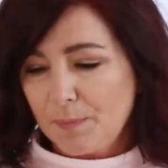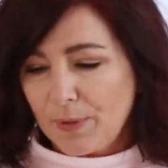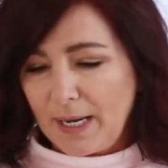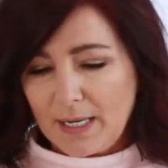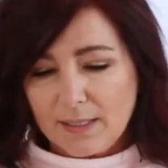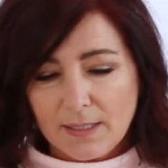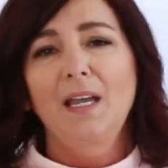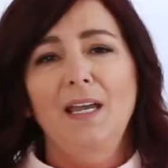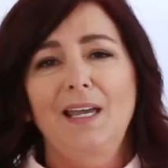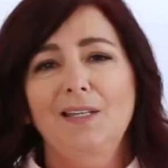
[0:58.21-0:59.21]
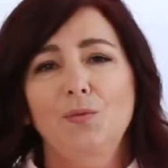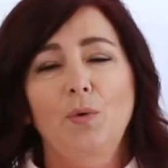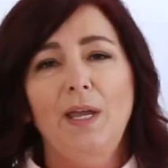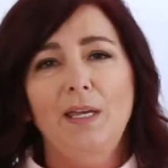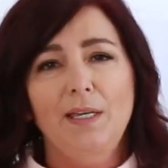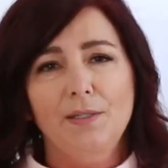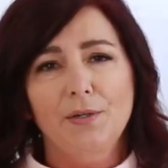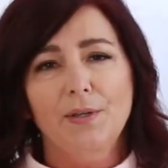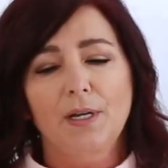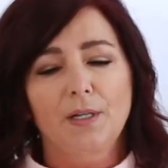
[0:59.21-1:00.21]
brand. It's way
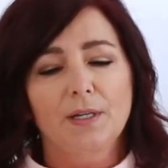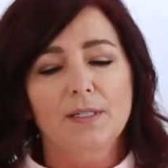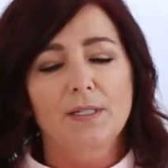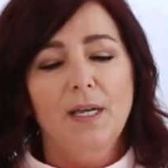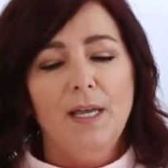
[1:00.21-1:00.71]
easier than it looks.